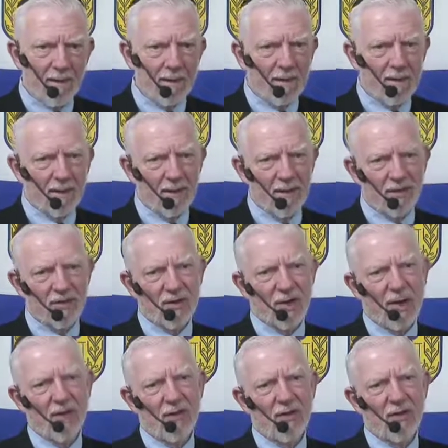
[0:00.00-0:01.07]
It's not
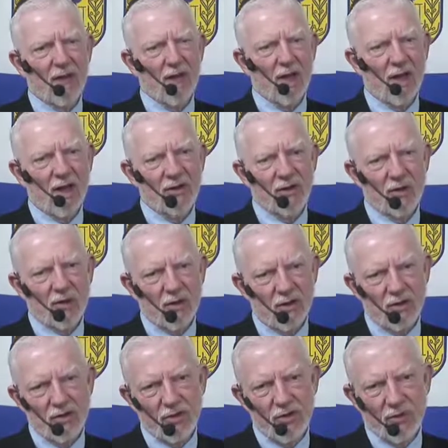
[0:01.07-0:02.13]
a theological
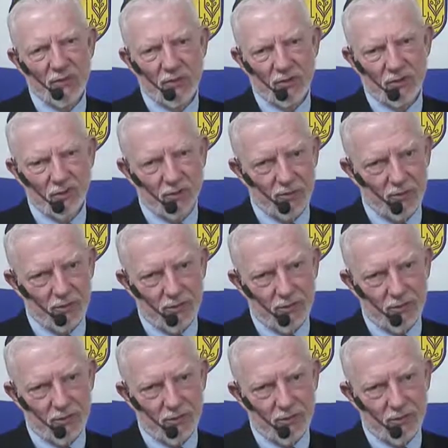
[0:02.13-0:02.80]
issue for Jews.